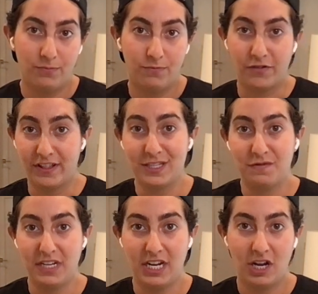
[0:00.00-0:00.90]
for this
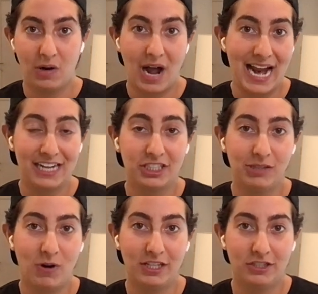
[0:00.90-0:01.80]
video, I actually
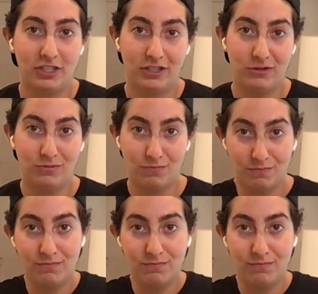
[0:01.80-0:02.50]
wanted to